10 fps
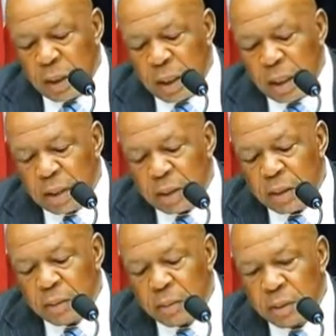
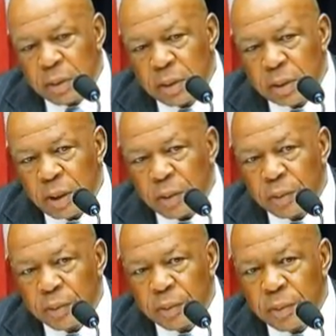And
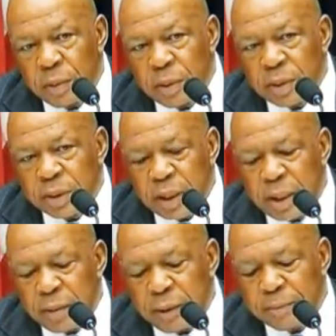so, to the hearing.